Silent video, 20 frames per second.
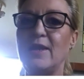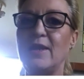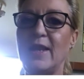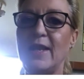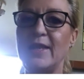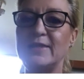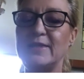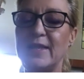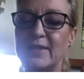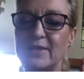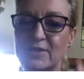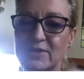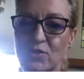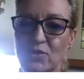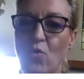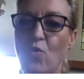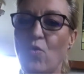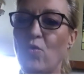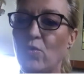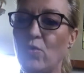It is
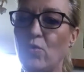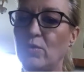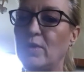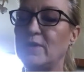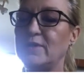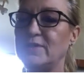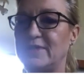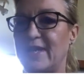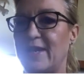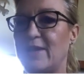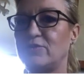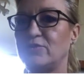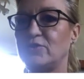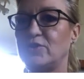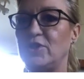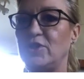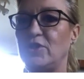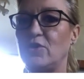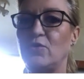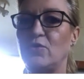all down
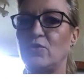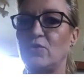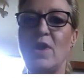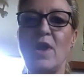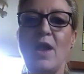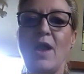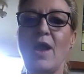to you.